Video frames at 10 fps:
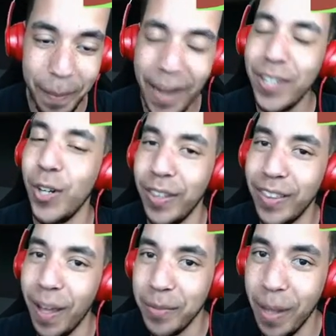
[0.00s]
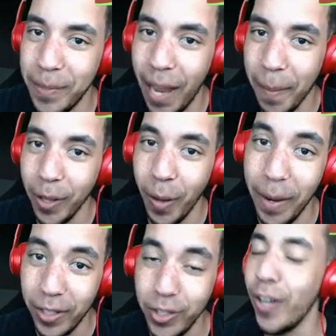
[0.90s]
make sure you hit the thumbs up down below,
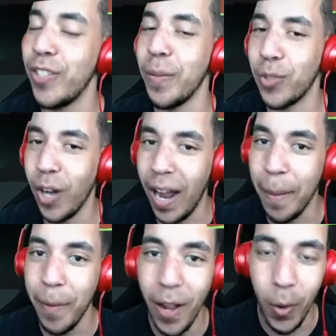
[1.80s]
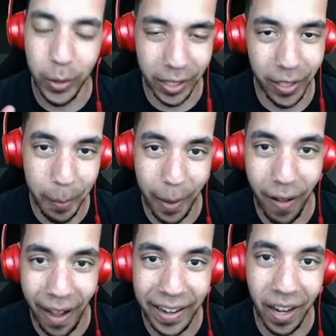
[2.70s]
make sure you subscribe with the little bell
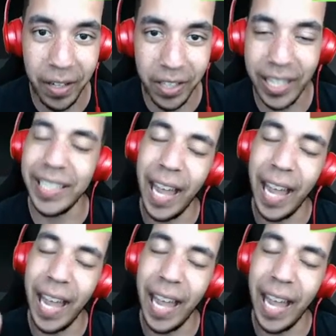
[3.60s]
icon clicked,